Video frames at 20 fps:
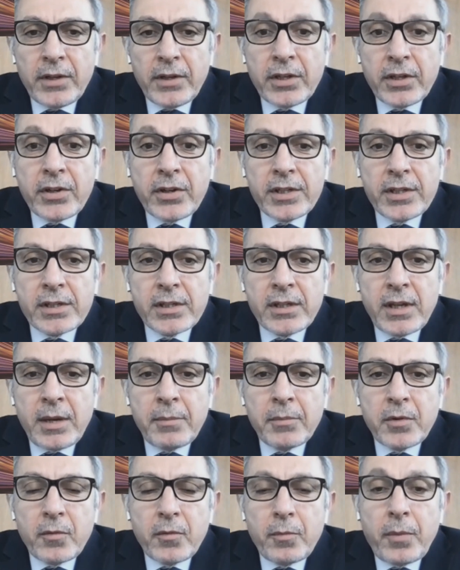Now we increased the
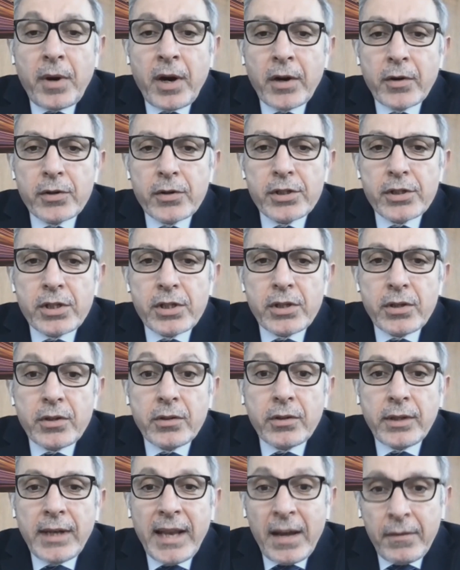number of parkers
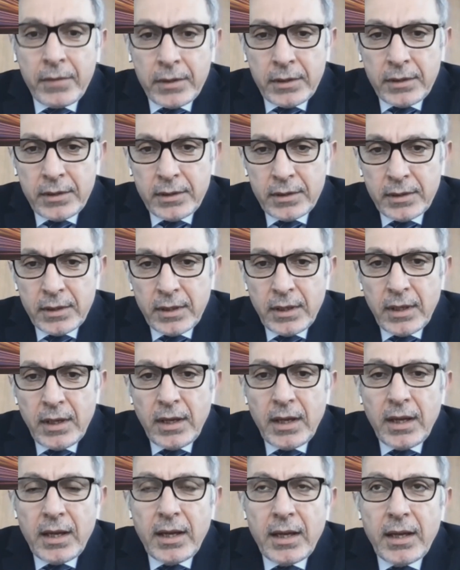to 11.
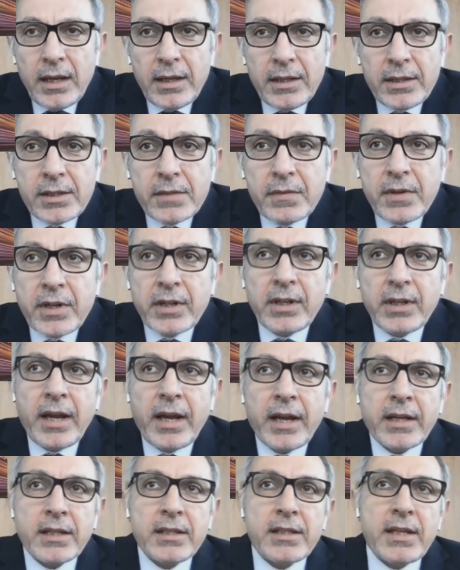It's very
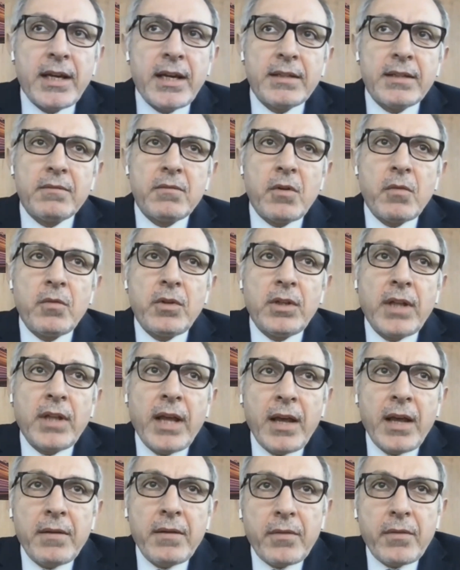likely that we will
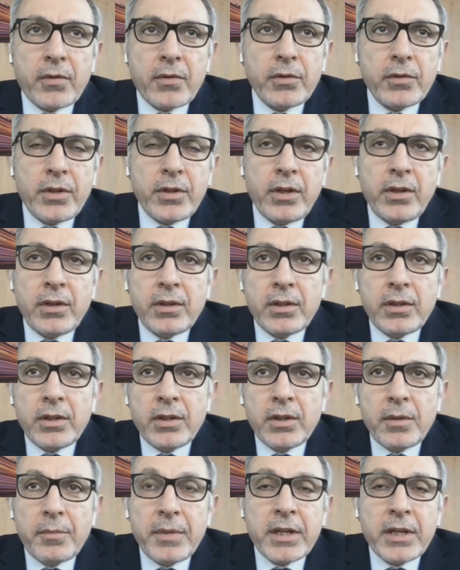have through the
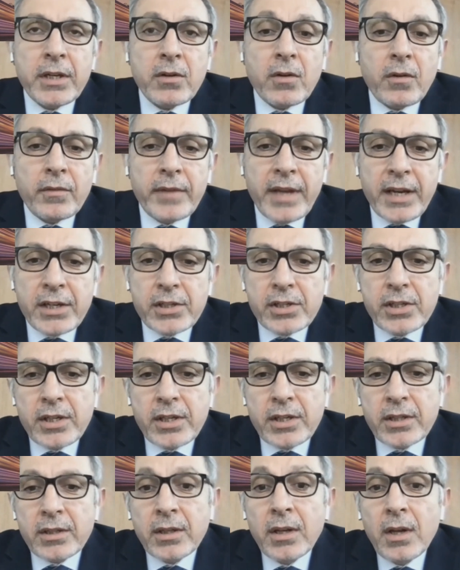beginning of
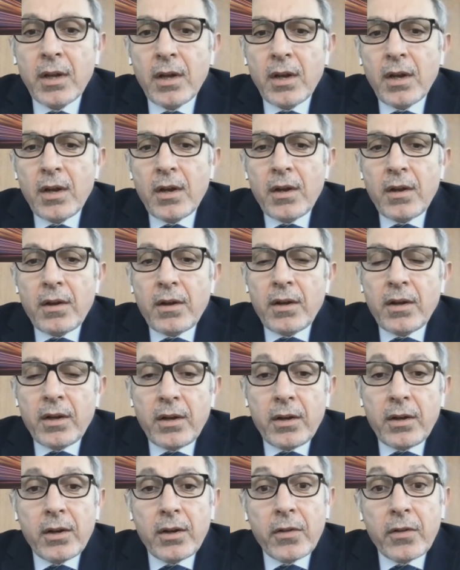next year
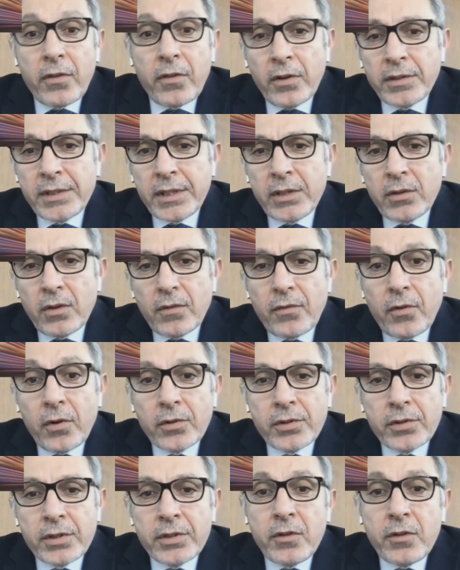13 or
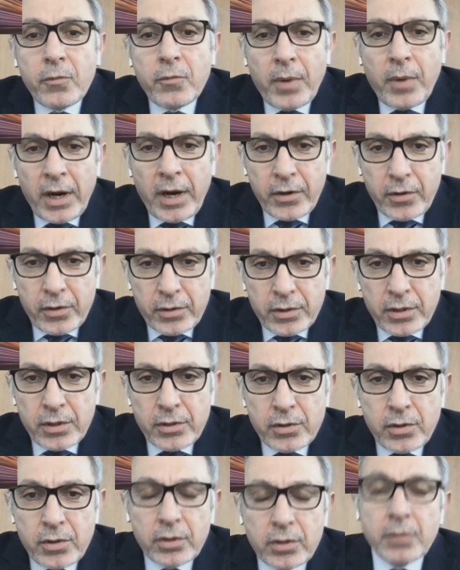14 new
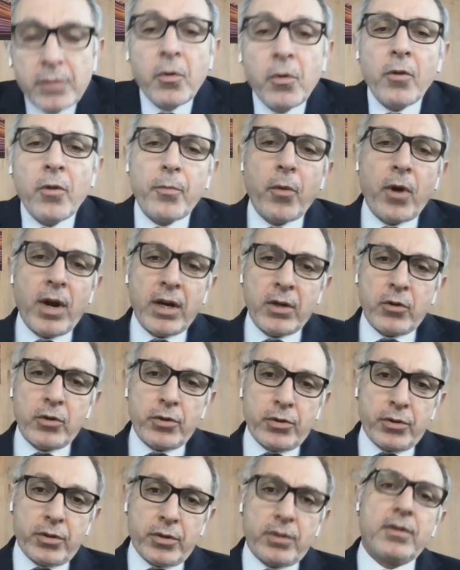parkers. So the more
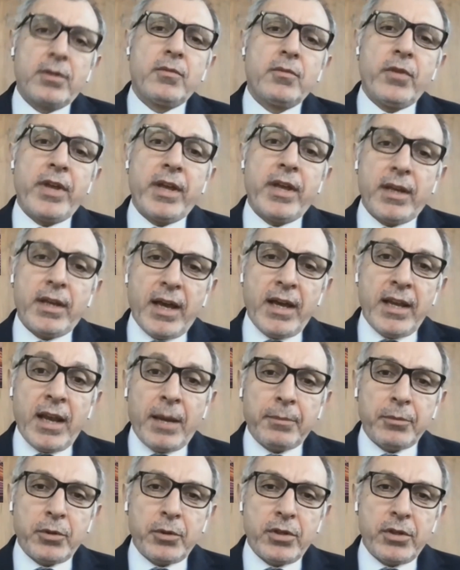parkers we
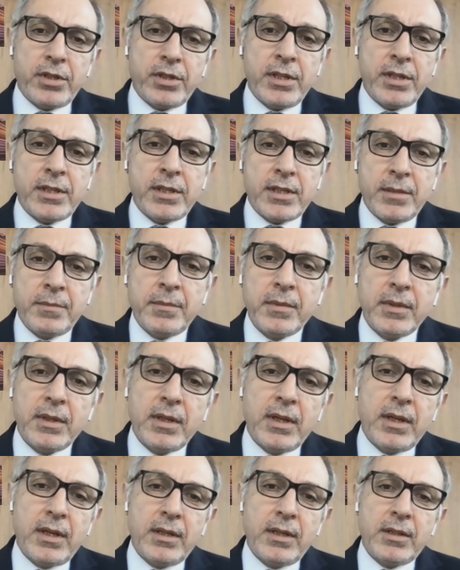add up to the system,
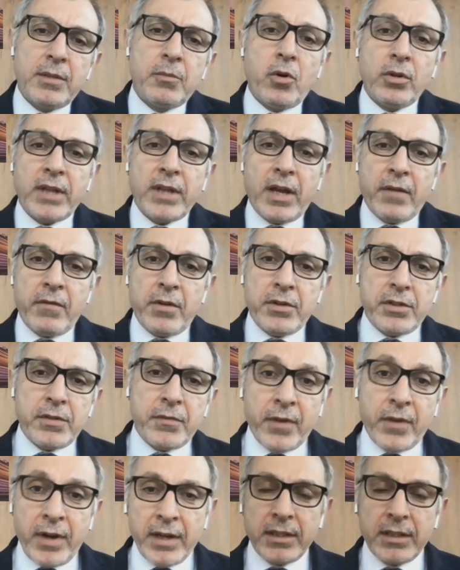the more
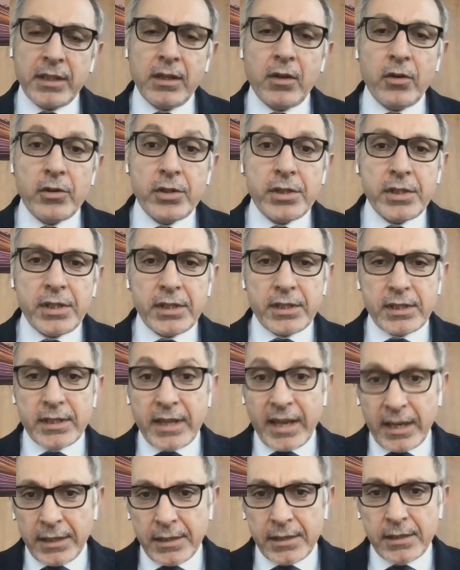diversified the
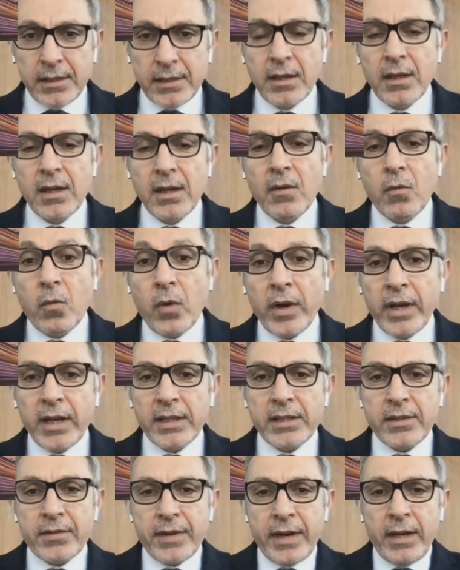logistics gets
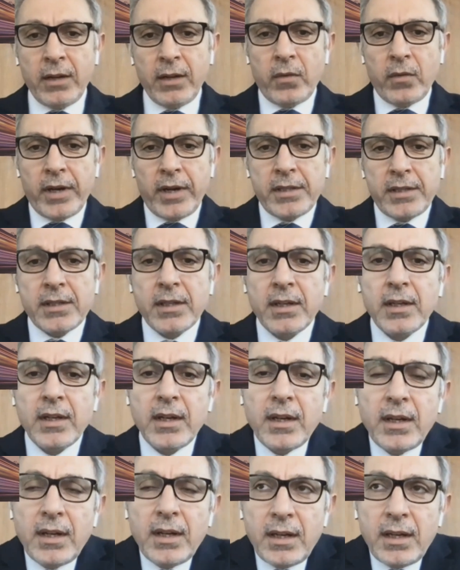via the railways.
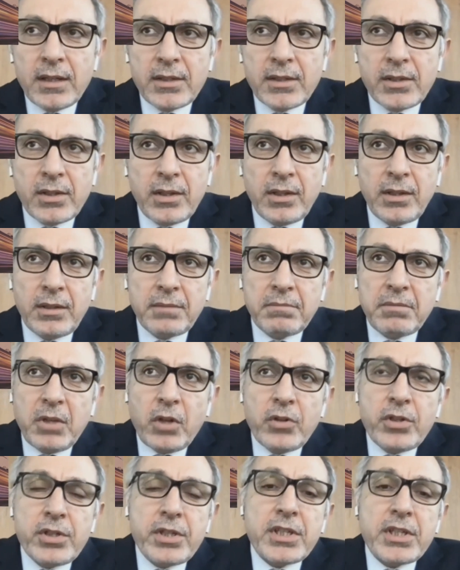So
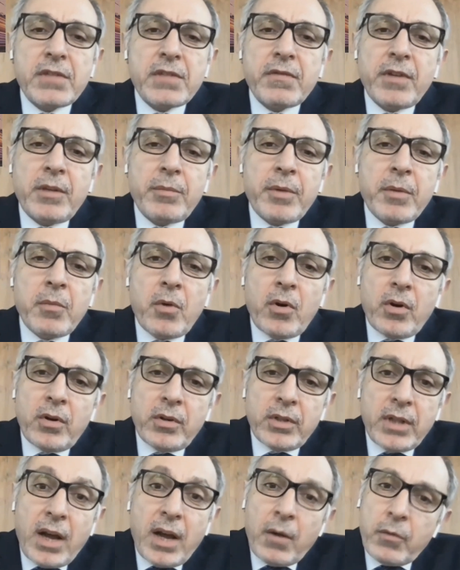logistics will be
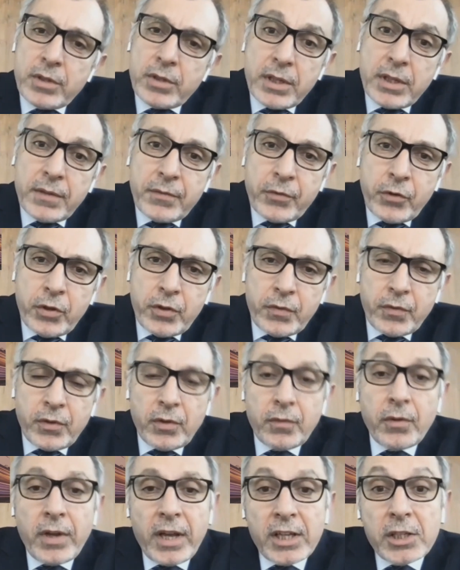more, I would say,
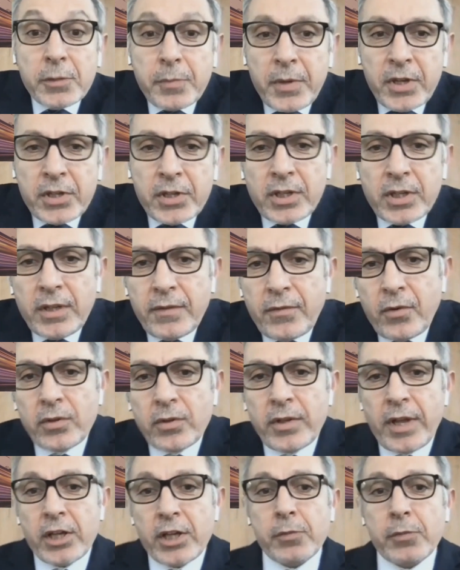fruitful, especially
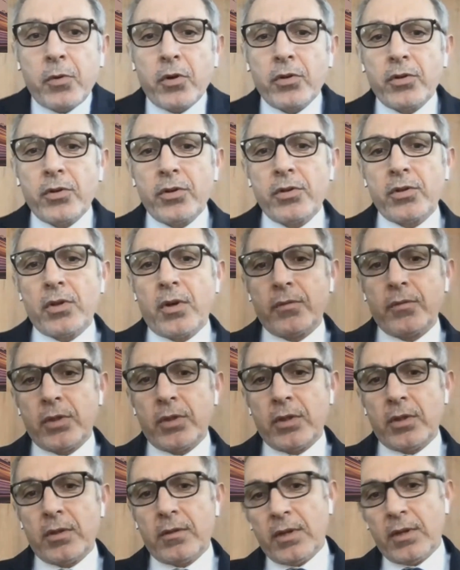for the exporters
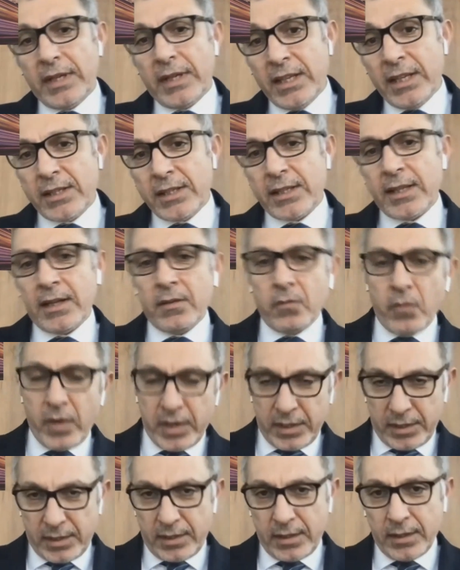of the East
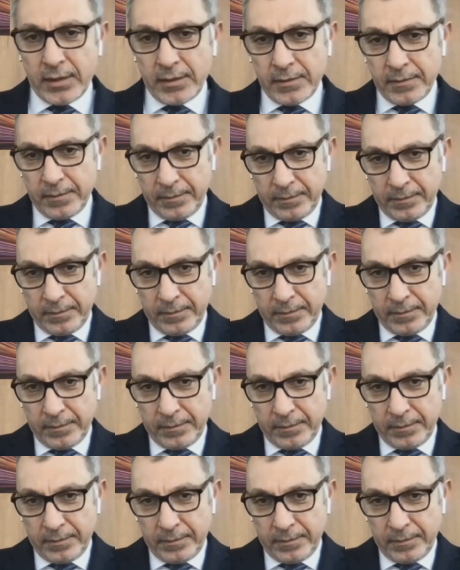and West.